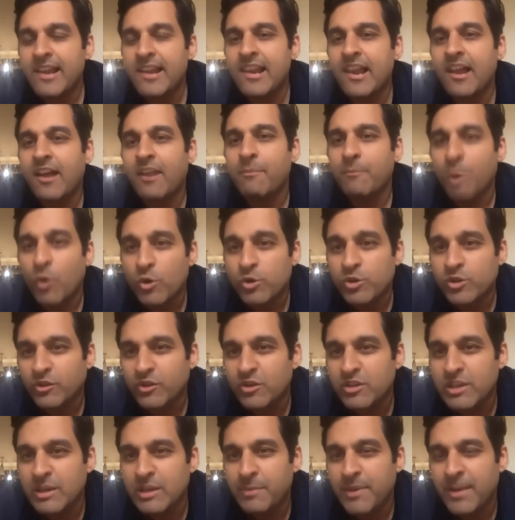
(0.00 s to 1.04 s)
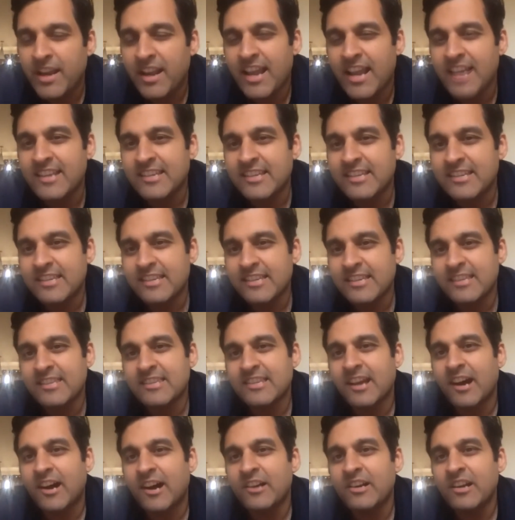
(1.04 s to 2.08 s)
Most of the GPL licenses
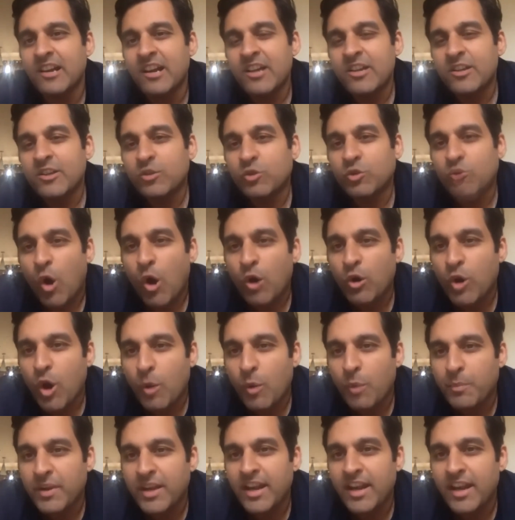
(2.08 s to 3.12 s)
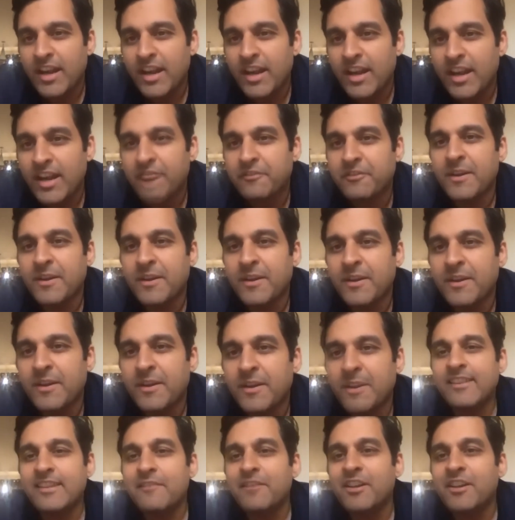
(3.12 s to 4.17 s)
are strong copyleft, and they
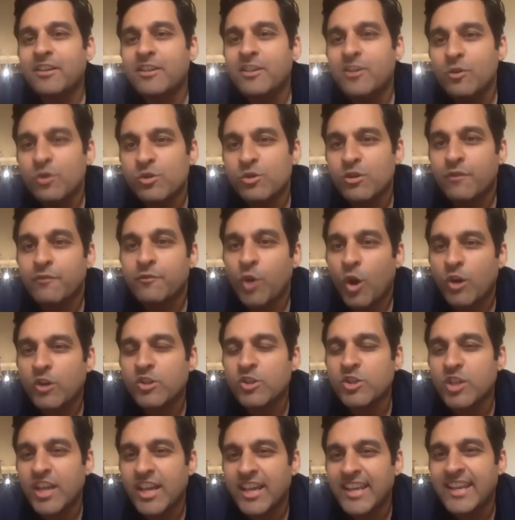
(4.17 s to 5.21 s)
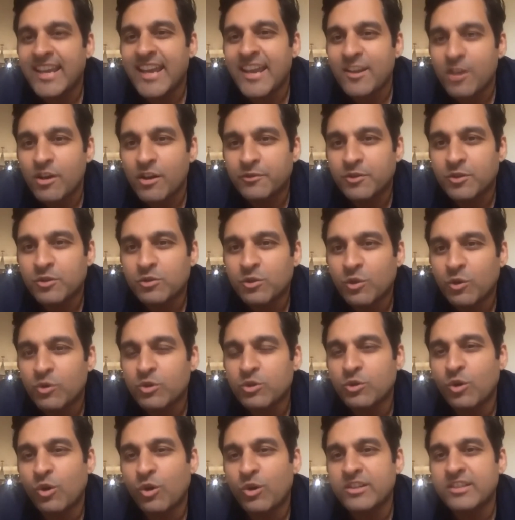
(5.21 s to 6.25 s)
were accused of not sharing any of the source
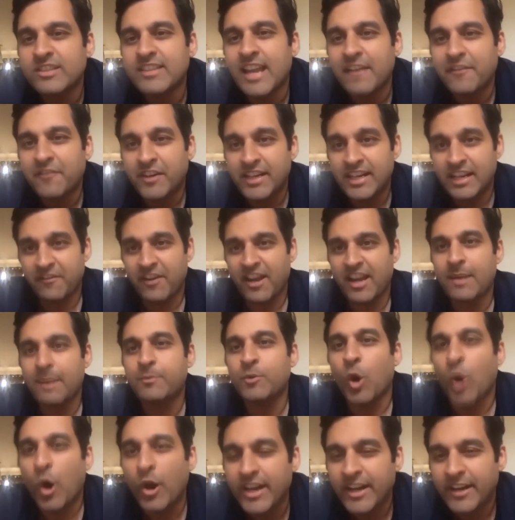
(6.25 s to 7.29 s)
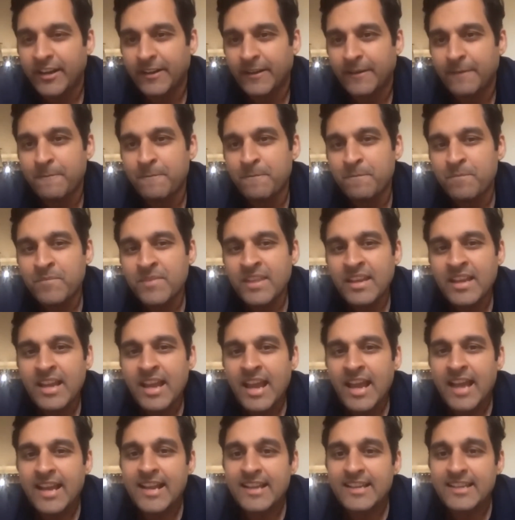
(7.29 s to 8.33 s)
codes that were developed on it.
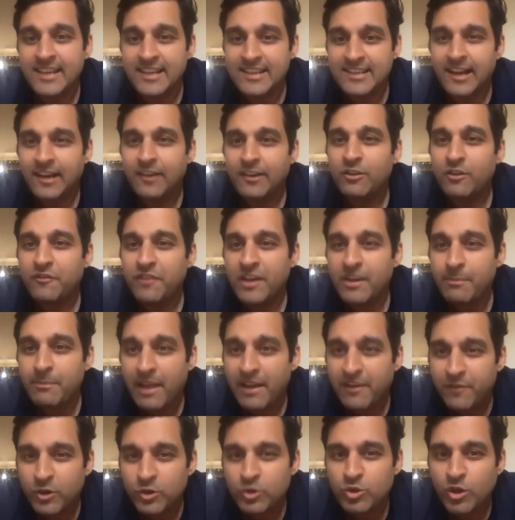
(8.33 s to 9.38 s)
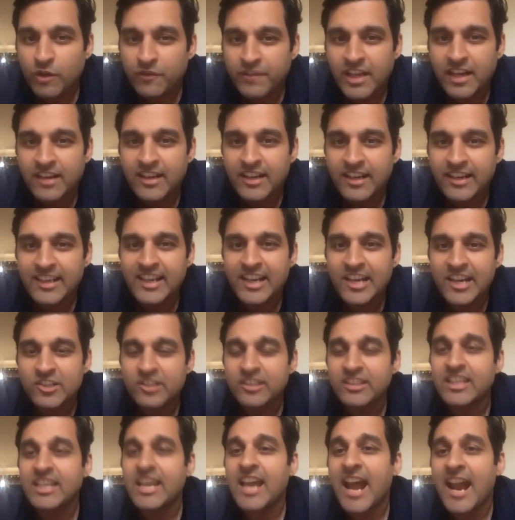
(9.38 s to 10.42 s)
And as a result of it, by virtue of that
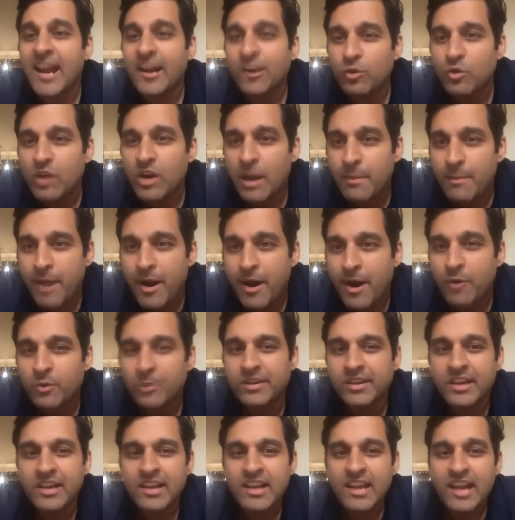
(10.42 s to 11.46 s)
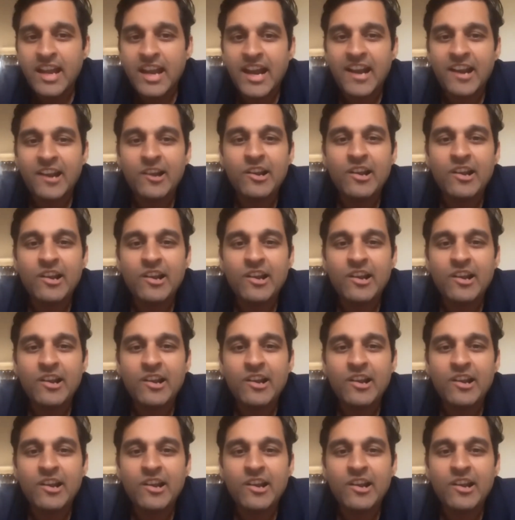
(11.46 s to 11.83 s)
litigation, they had to come out and